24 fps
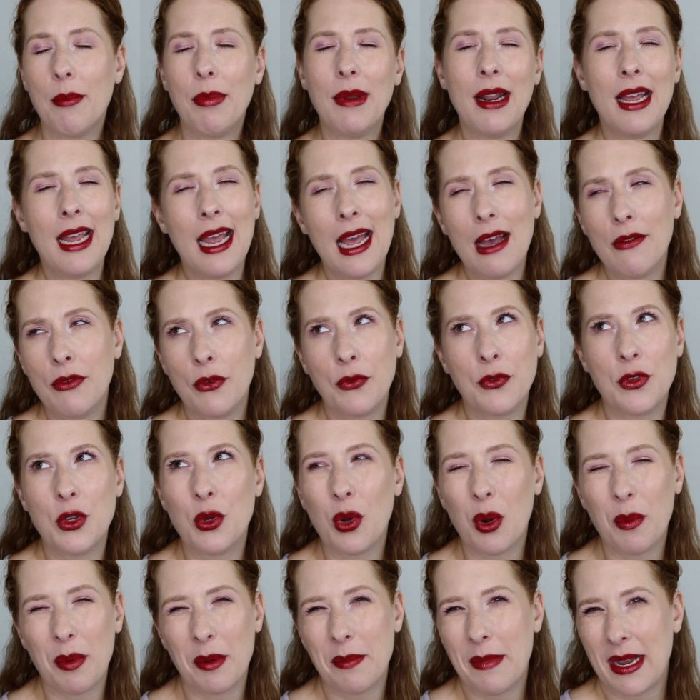but I have a few
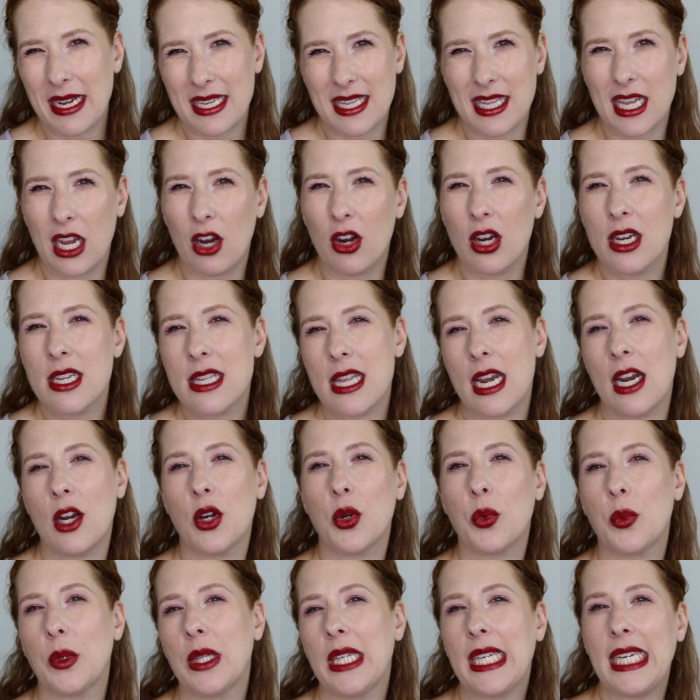open mascaras and I
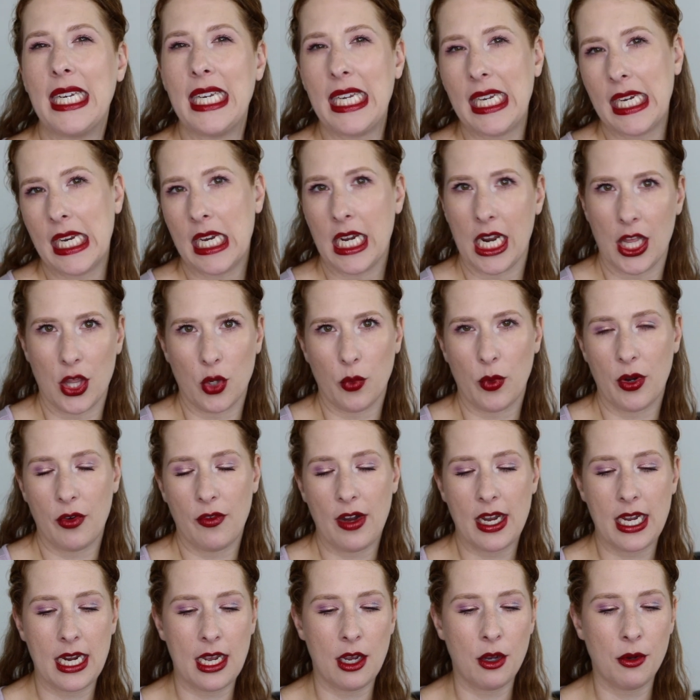don't really need another one
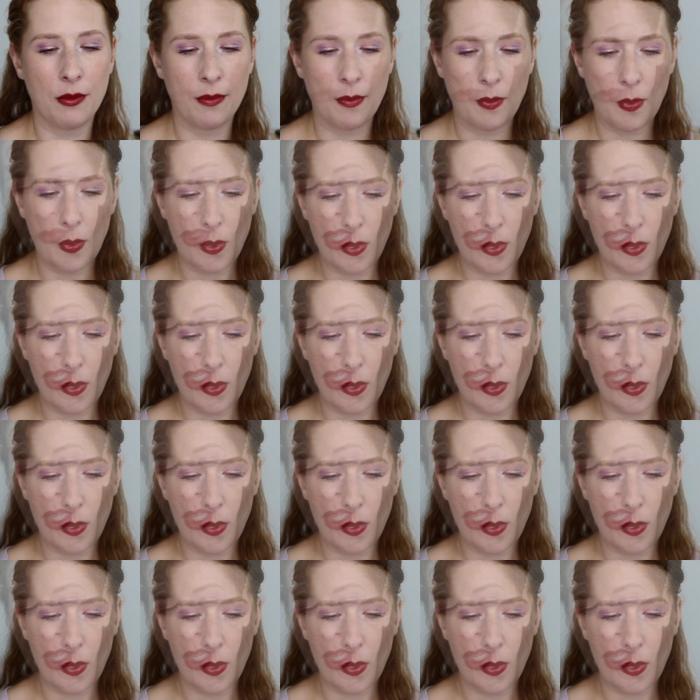right now.